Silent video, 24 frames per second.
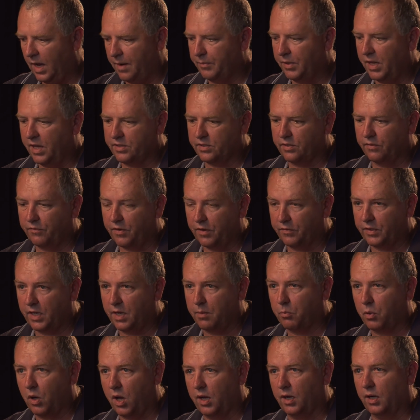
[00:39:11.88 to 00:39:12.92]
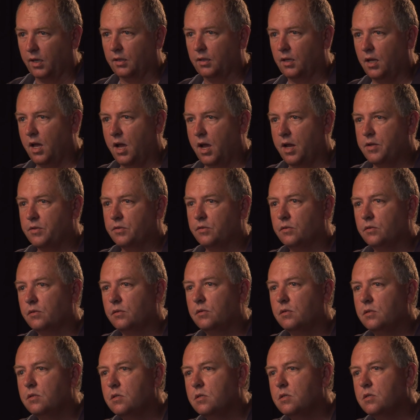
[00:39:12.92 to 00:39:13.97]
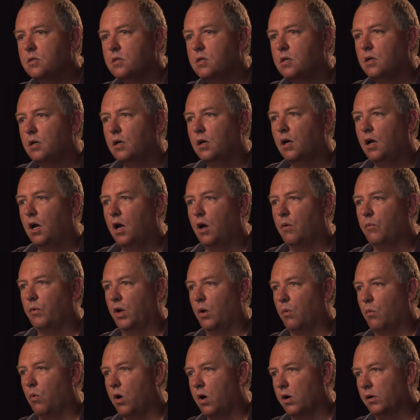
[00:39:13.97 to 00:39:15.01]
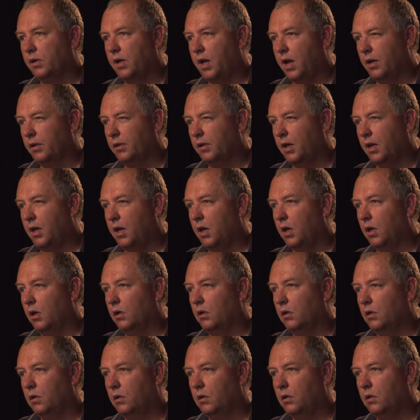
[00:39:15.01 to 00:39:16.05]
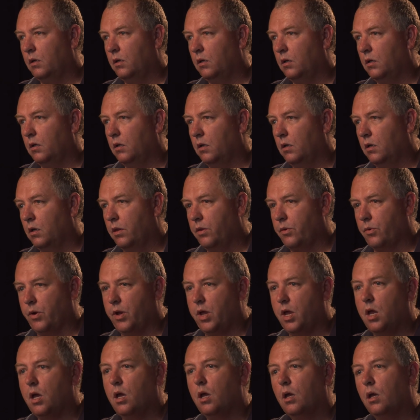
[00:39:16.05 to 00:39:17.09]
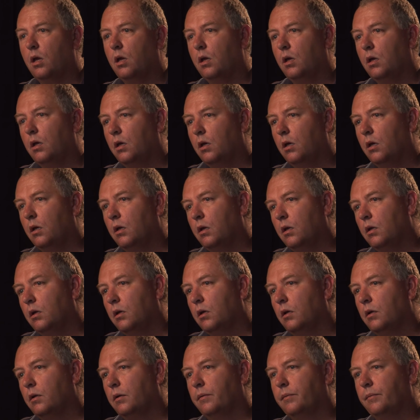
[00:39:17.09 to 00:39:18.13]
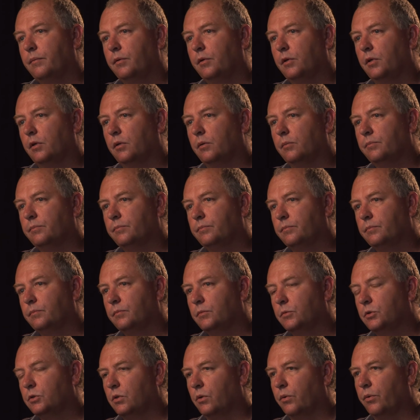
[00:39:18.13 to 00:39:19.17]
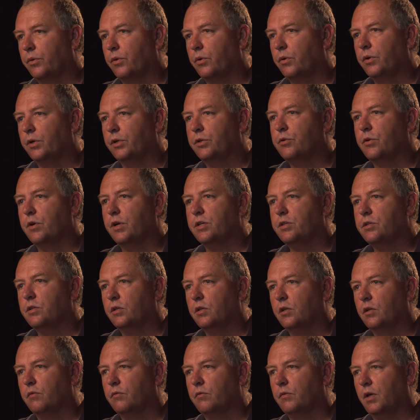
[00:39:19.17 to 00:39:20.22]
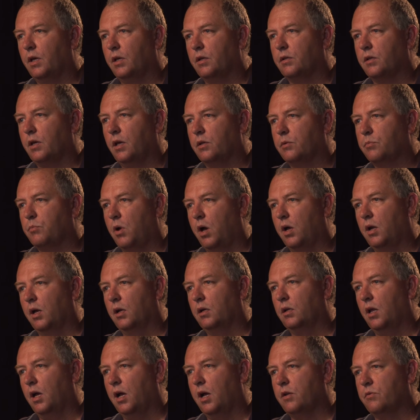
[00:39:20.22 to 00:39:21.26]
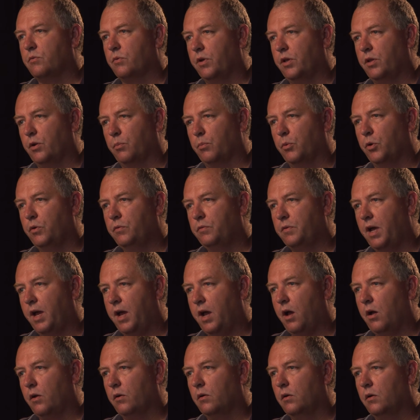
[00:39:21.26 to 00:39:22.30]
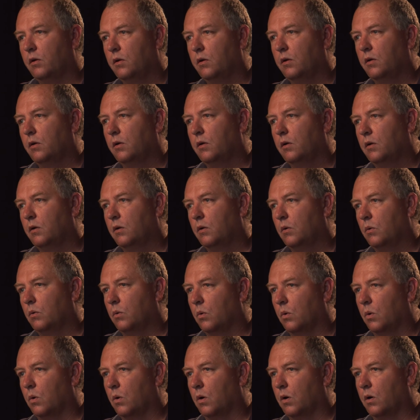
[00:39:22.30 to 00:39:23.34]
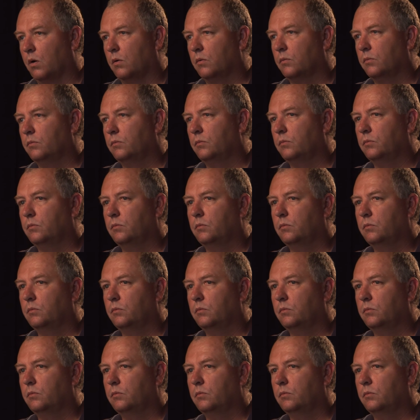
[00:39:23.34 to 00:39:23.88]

I'm guessing, 15 product lines. When I walked out, they had 3. You know, so through attrition of as product lines were either moved out or